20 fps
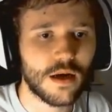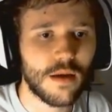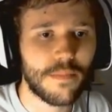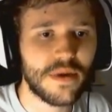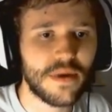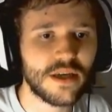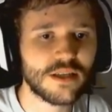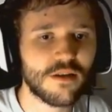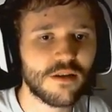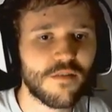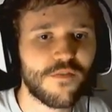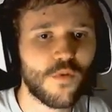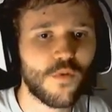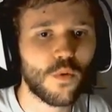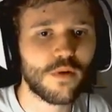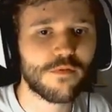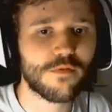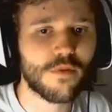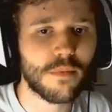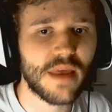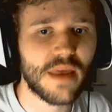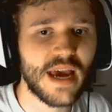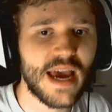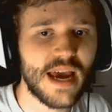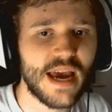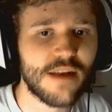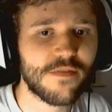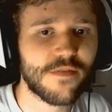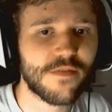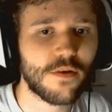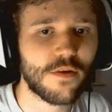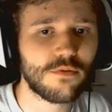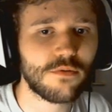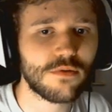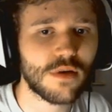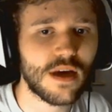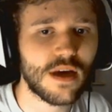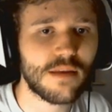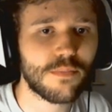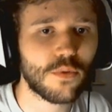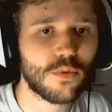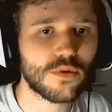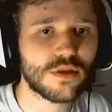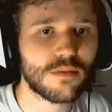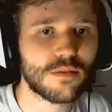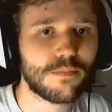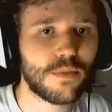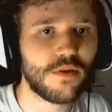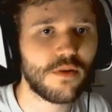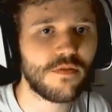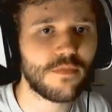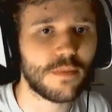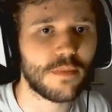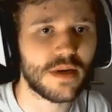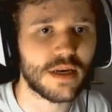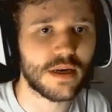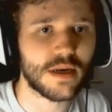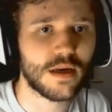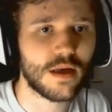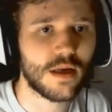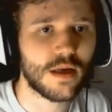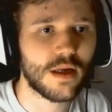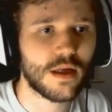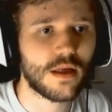It appears to have fallen from the headphone headboards above me.